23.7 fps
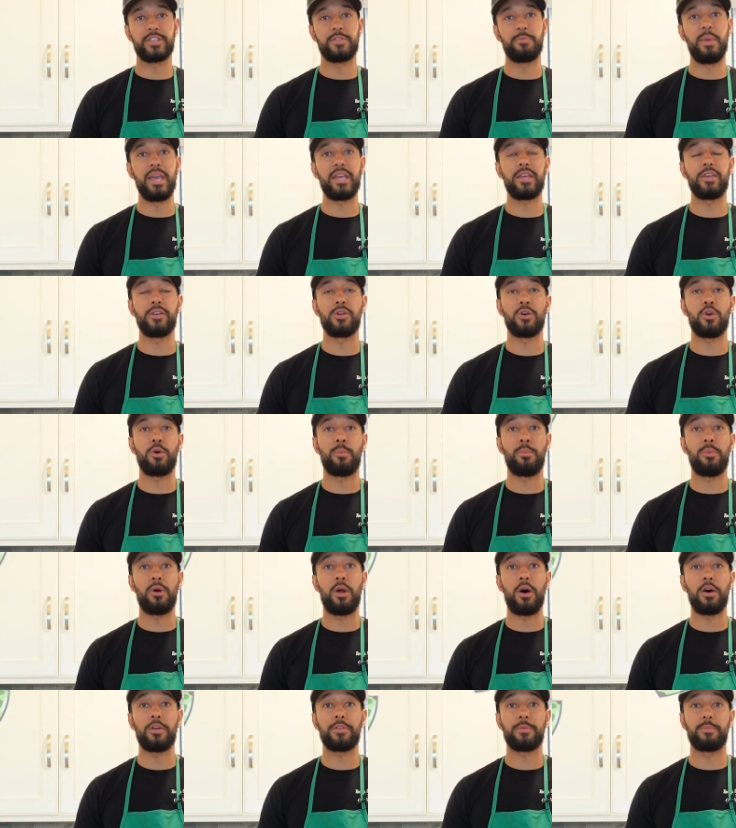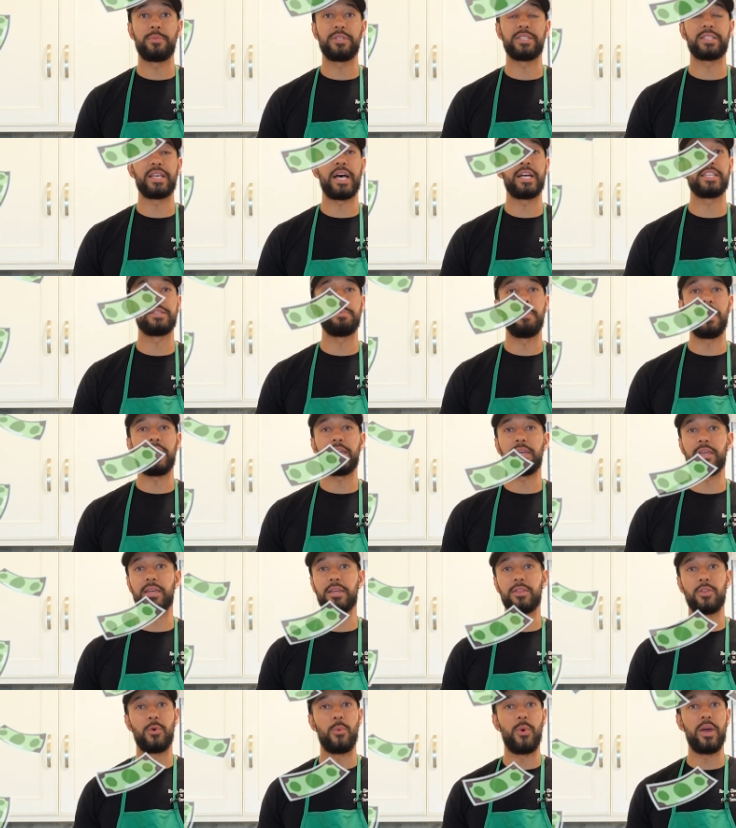of making your own broth, besides making
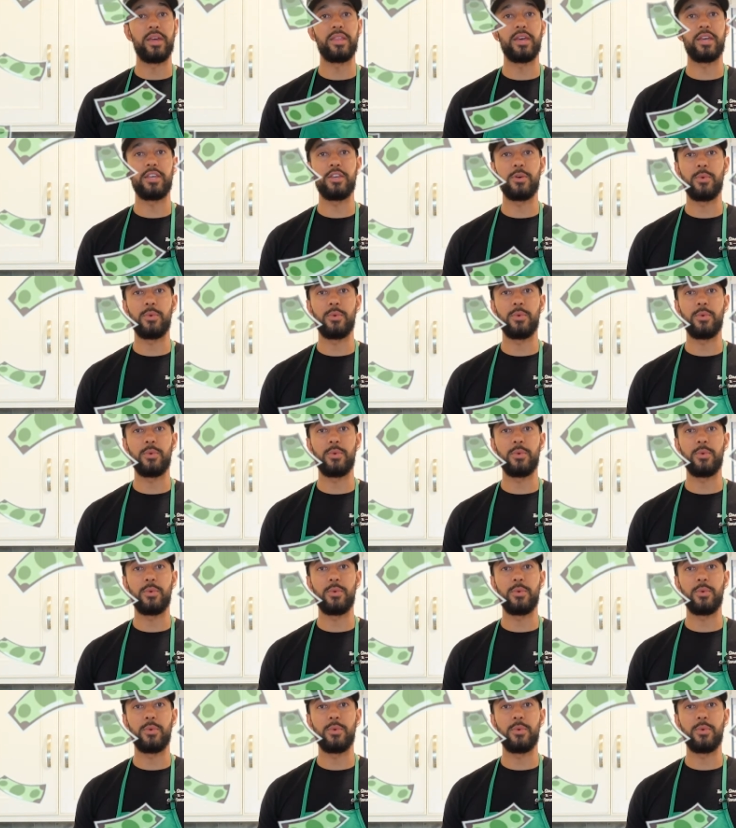it the way that